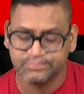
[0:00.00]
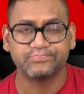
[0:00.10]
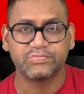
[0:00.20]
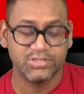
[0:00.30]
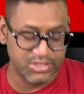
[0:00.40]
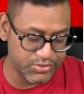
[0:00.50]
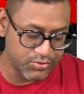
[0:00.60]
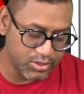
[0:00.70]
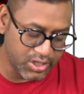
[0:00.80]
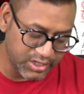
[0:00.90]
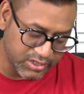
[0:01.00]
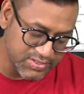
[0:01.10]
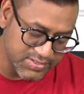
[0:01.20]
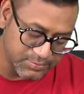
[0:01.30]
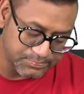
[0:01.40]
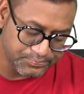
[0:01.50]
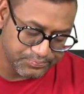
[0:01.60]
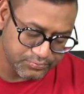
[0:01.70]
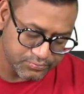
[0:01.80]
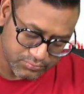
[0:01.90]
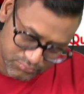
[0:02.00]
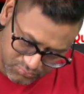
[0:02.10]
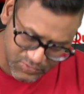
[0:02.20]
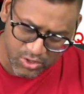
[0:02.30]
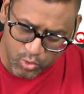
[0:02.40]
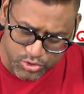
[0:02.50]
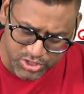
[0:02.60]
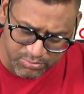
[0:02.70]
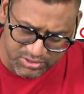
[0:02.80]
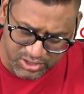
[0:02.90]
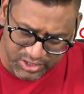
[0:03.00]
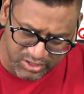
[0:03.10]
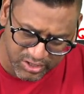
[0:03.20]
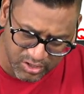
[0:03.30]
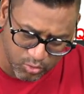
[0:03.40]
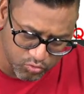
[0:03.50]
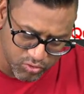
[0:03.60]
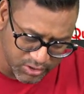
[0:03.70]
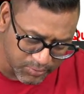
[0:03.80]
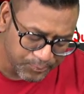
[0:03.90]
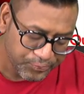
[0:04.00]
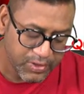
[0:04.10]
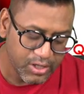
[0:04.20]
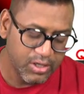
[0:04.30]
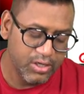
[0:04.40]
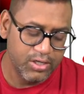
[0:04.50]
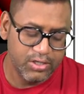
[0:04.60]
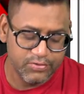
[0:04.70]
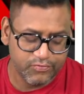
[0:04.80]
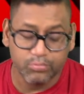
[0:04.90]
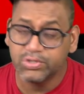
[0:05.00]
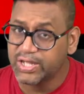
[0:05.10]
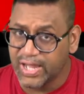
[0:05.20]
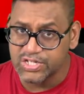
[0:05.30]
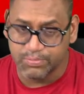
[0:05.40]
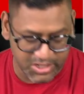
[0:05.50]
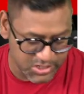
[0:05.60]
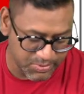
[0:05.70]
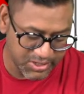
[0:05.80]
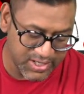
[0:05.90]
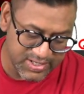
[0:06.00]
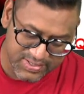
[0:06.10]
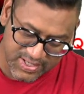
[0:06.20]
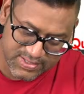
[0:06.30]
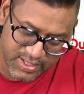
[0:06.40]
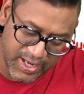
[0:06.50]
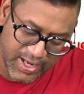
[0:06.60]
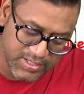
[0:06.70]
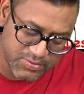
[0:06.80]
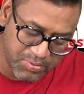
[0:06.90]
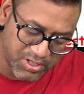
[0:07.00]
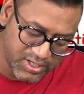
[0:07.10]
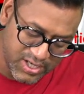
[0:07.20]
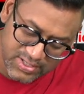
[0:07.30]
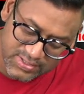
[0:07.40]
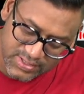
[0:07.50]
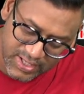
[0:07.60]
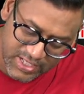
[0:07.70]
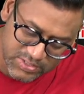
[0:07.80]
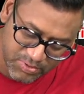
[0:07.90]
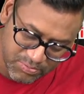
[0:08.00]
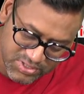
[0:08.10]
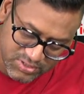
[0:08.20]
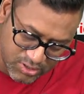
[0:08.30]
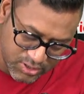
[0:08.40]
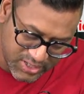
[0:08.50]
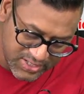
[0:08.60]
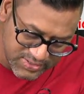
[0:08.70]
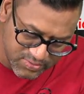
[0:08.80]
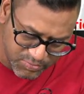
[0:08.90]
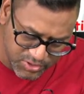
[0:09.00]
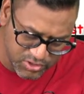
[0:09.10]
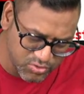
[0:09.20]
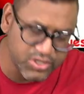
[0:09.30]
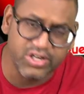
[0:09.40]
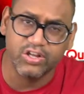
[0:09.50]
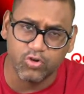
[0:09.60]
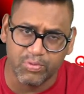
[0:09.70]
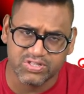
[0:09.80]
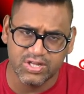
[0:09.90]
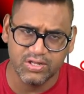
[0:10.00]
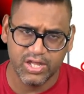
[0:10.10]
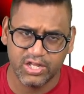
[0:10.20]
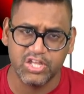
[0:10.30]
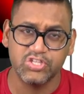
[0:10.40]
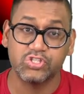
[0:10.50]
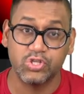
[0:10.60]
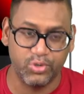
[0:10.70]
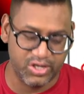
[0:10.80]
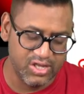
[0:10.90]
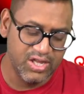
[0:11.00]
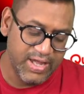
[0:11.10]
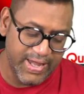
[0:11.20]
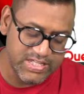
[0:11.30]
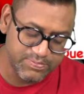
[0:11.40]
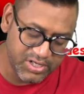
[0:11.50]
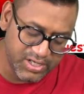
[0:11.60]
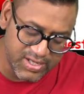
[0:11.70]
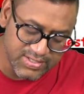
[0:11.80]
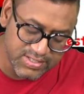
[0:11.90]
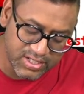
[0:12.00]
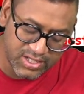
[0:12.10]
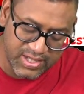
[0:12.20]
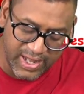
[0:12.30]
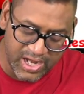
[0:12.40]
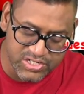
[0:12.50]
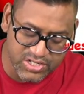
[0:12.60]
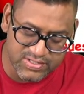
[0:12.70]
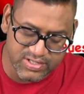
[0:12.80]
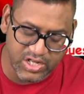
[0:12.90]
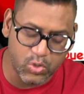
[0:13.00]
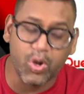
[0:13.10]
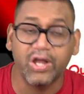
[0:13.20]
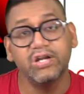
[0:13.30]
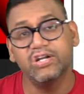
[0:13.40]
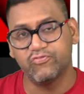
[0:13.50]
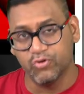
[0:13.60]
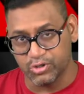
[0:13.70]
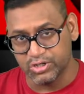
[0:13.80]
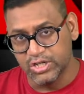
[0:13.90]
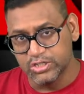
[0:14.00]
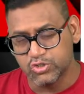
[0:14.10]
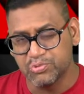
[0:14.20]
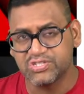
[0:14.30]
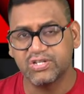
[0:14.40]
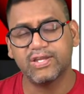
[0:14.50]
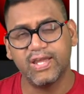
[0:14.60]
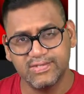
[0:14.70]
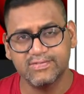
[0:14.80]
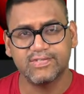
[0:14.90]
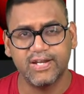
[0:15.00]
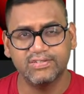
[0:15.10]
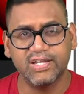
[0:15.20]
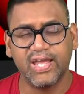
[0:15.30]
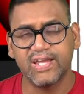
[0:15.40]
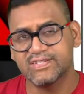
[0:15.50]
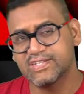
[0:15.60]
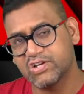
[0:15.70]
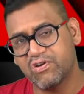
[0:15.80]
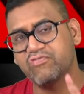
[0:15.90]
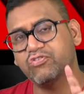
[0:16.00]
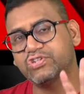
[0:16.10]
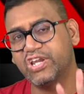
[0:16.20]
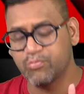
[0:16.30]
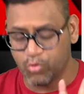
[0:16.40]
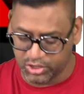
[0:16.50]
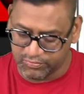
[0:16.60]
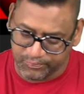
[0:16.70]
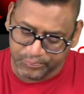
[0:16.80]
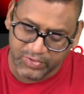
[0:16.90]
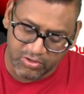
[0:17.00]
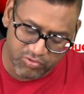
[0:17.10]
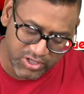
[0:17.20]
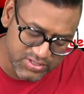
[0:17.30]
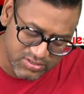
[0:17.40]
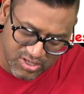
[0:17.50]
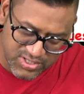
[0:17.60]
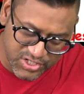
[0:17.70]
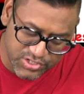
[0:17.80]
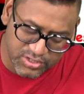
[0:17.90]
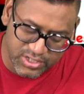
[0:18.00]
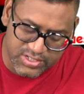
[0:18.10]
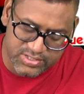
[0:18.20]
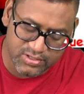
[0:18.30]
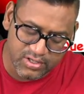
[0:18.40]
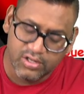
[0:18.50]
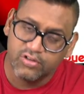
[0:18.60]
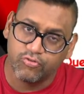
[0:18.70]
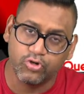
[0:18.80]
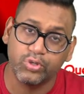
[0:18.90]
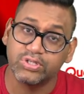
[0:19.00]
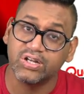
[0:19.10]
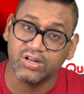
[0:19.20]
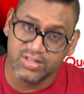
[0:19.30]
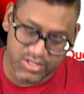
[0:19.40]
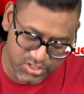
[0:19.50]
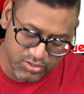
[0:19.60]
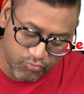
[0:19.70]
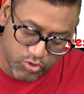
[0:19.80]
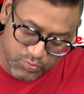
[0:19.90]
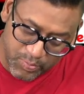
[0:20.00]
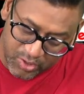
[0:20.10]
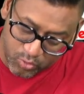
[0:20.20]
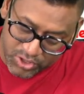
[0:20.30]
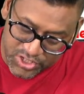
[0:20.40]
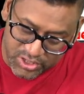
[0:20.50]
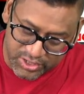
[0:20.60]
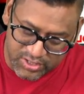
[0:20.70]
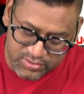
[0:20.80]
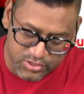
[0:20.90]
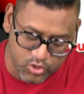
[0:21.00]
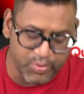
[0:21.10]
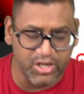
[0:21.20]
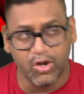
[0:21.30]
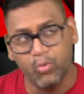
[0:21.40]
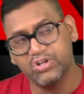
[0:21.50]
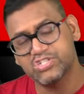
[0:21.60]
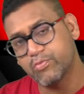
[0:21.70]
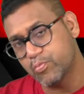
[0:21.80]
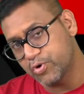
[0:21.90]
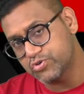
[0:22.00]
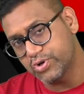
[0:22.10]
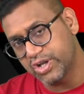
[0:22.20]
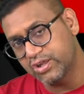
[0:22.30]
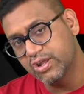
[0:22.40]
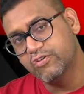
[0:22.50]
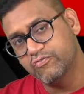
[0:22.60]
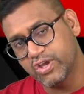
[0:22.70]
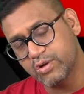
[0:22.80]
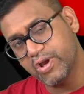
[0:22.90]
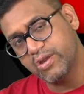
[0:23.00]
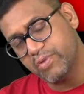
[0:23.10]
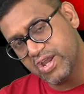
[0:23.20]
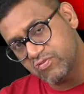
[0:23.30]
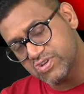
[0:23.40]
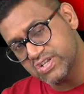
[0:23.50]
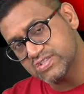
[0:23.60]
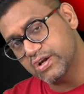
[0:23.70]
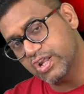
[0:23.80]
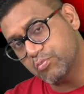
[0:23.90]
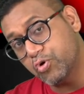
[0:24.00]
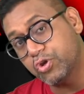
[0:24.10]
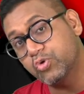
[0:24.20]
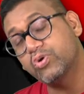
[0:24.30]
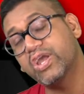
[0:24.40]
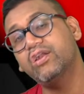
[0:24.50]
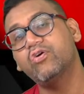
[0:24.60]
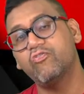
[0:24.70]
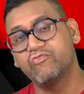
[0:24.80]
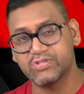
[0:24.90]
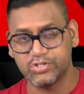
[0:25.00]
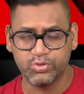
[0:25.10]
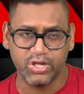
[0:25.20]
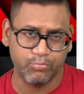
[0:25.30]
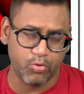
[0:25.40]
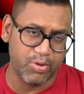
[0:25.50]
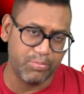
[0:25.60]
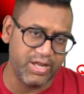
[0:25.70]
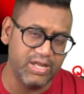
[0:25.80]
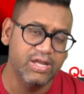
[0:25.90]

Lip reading: This is your correct answer. Question number 13, again a good one from the cash management. It says, as per Keynes, as per Mr. Keynes, you study in economics, na? Keynes theory. As per Keynes, cash is required for. So Mr. Keynes said the cash is required for three motives. One is transaction needs. For doing the transaction, for speculation needs, you may encounter some opportunity whereby by investing certain amount you can probably